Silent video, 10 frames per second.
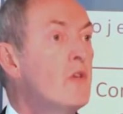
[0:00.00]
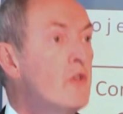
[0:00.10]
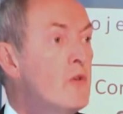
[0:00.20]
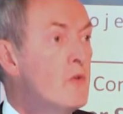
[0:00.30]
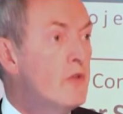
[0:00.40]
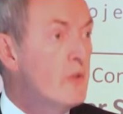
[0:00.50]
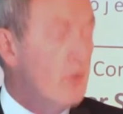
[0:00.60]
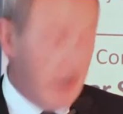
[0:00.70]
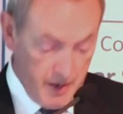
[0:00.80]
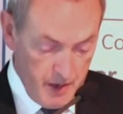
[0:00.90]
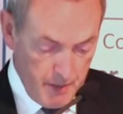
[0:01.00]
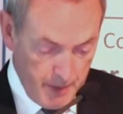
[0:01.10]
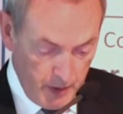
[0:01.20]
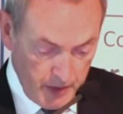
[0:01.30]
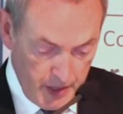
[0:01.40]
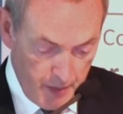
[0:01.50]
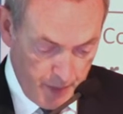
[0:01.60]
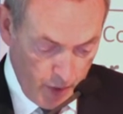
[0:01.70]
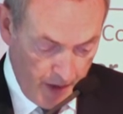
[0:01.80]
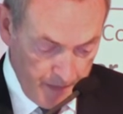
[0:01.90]
new nuclear build
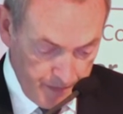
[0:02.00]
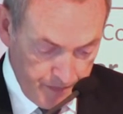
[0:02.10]
programme.